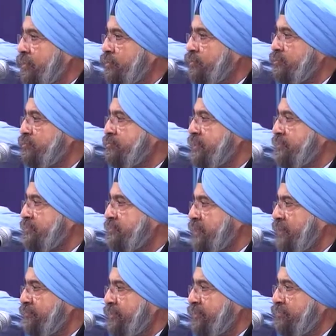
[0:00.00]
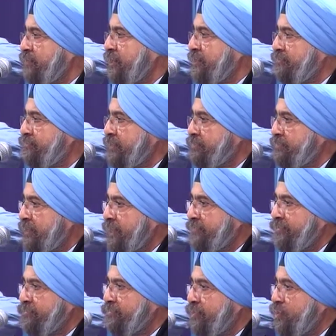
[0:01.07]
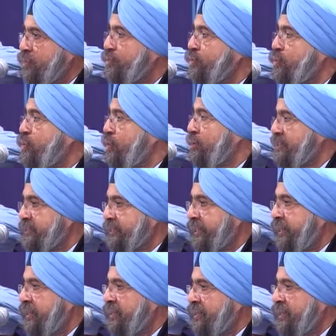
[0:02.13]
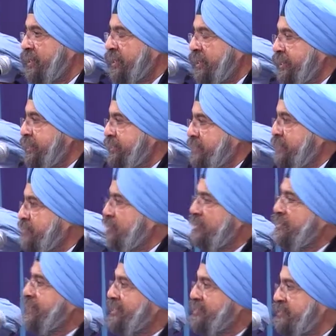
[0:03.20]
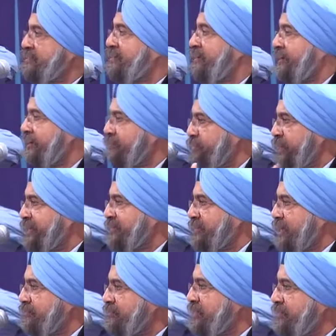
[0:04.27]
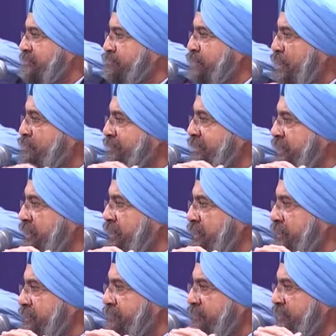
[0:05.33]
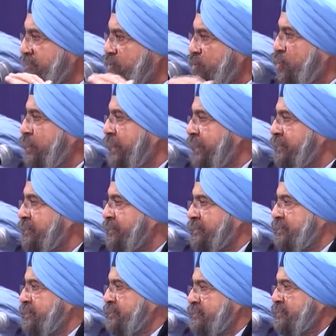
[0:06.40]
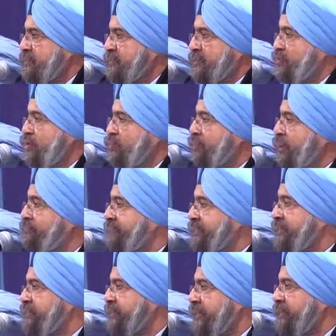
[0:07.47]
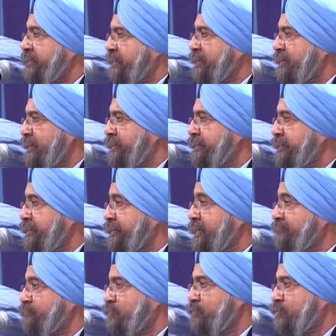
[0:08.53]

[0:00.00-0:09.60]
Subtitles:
close to 600 to 700 million people living below $2 a day, it did not necessarily mean that was a poverty threshold line. There's no poverty criteria line in India,